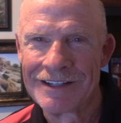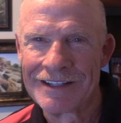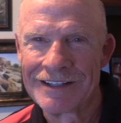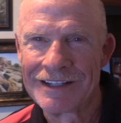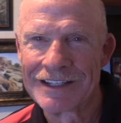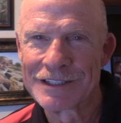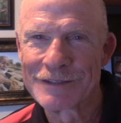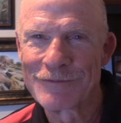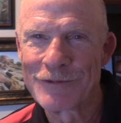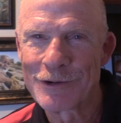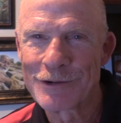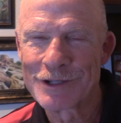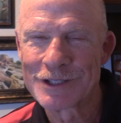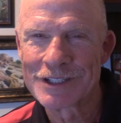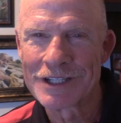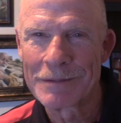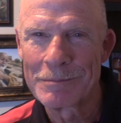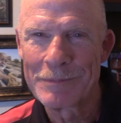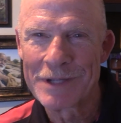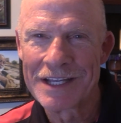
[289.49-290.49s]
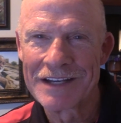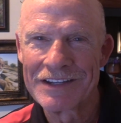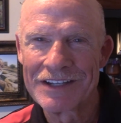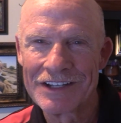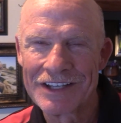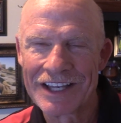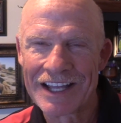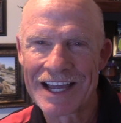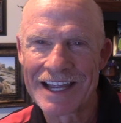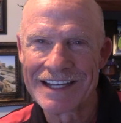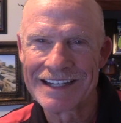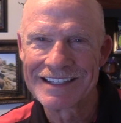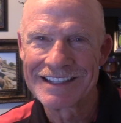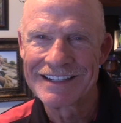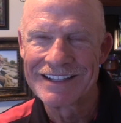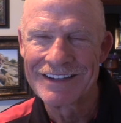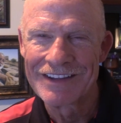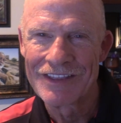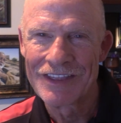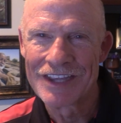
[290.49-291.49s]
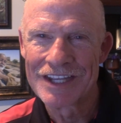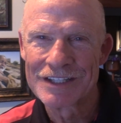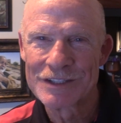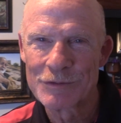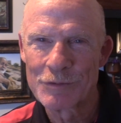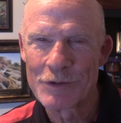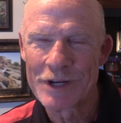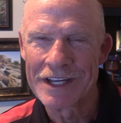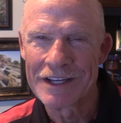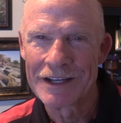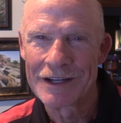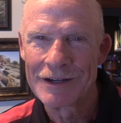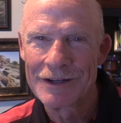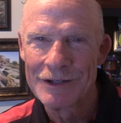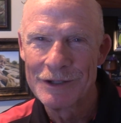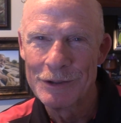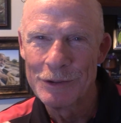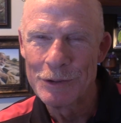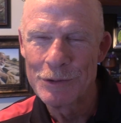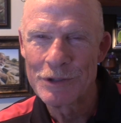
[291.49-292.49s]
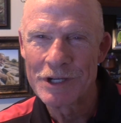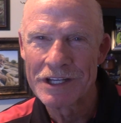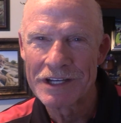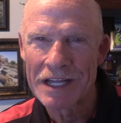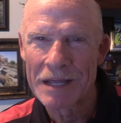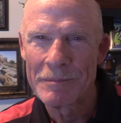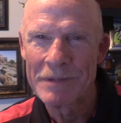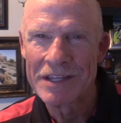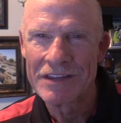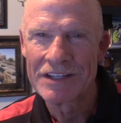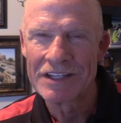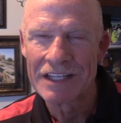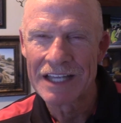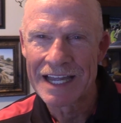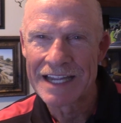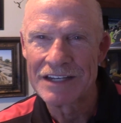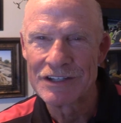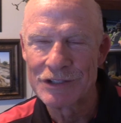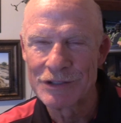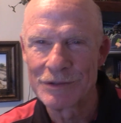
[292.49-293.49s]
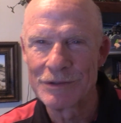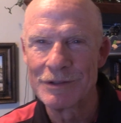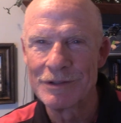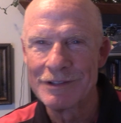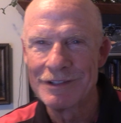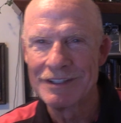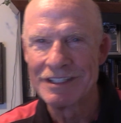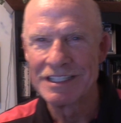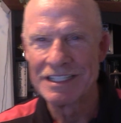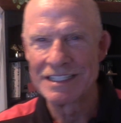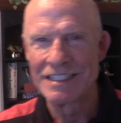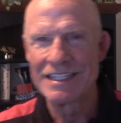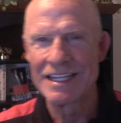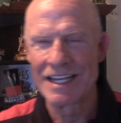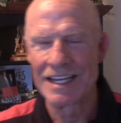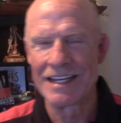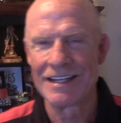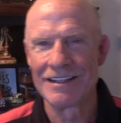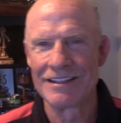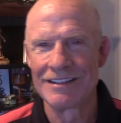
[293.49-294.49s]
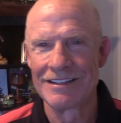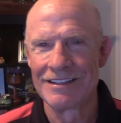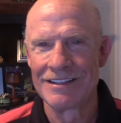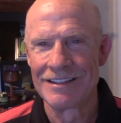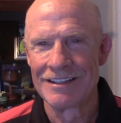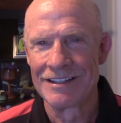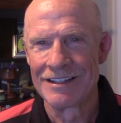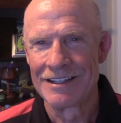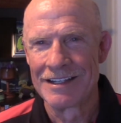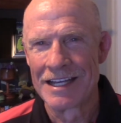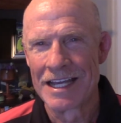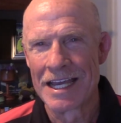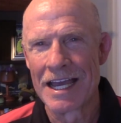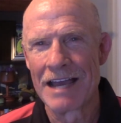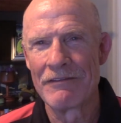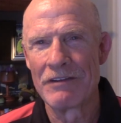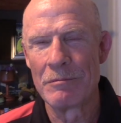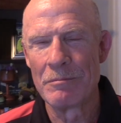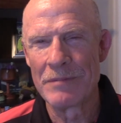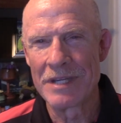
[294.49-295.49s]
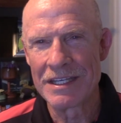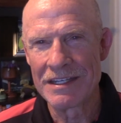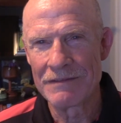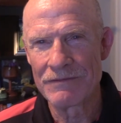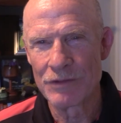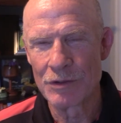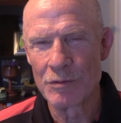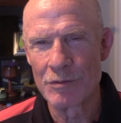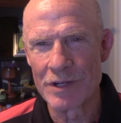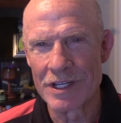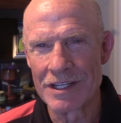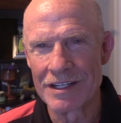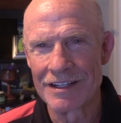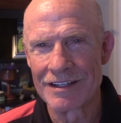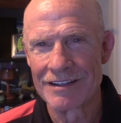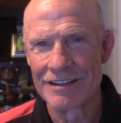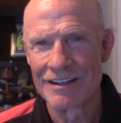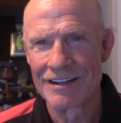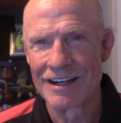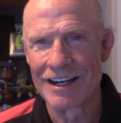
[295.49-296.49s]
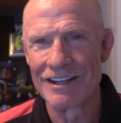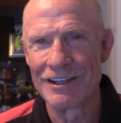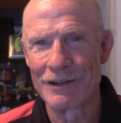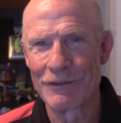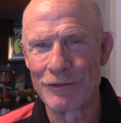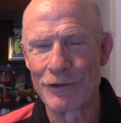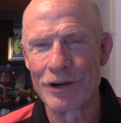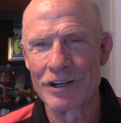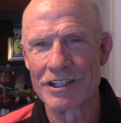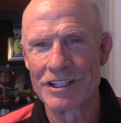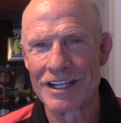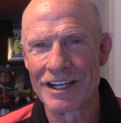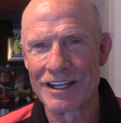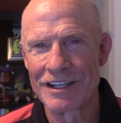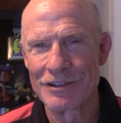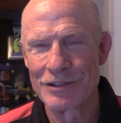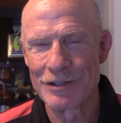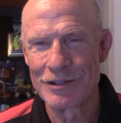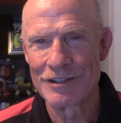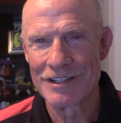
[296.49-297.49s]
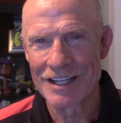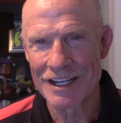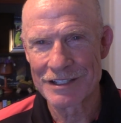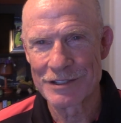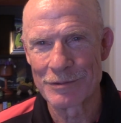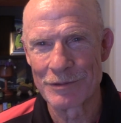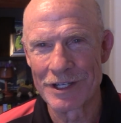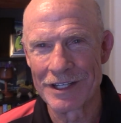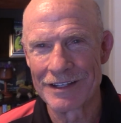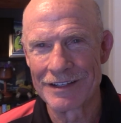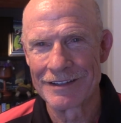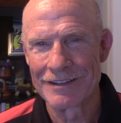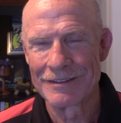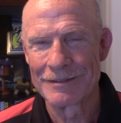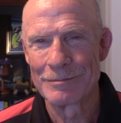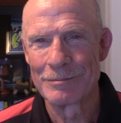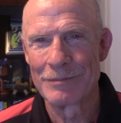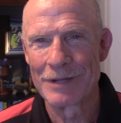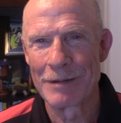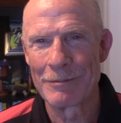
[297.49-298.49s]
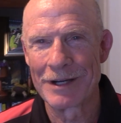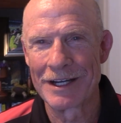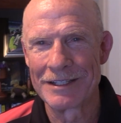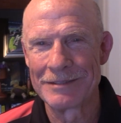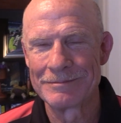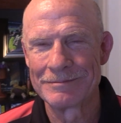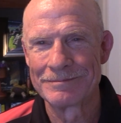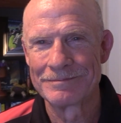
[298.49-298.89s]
Let's focus on being the light this week. Who can I be the light to today? Have a meaningful week. I look forward to talking to you next week. Bye-bye.